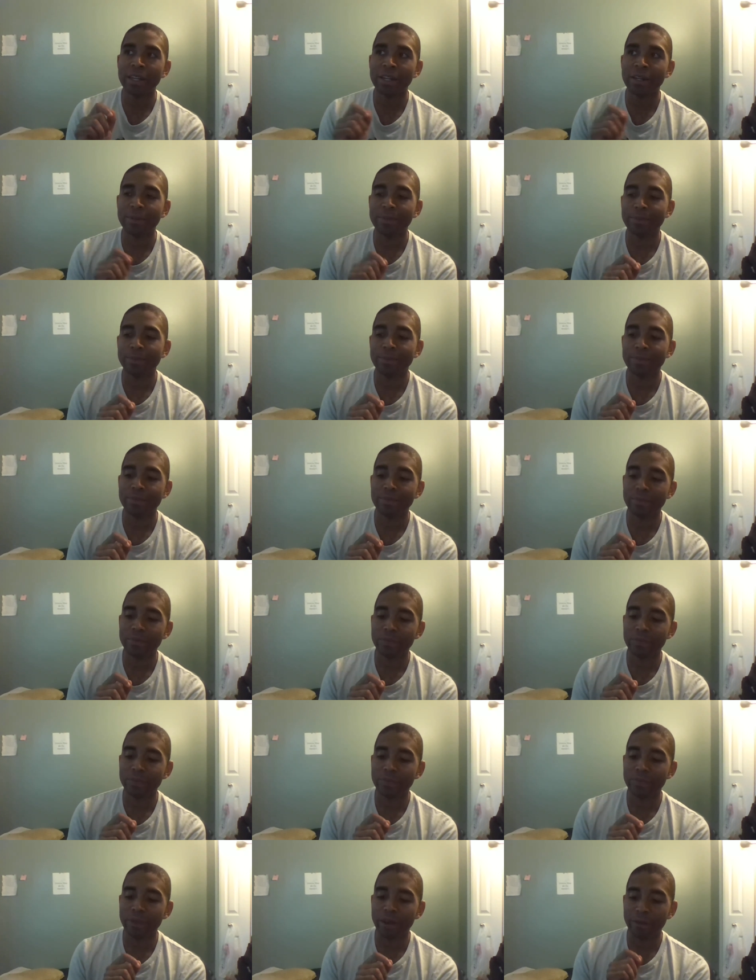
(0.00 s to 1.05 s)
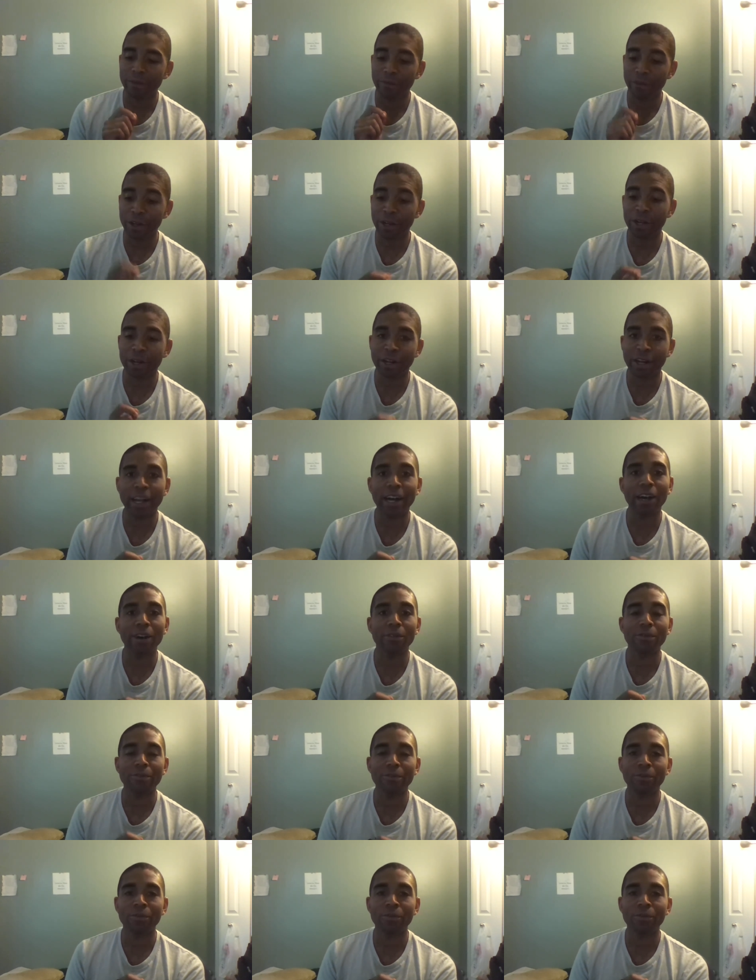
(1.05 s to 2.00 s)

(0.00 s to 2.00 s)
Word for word: I figured it out.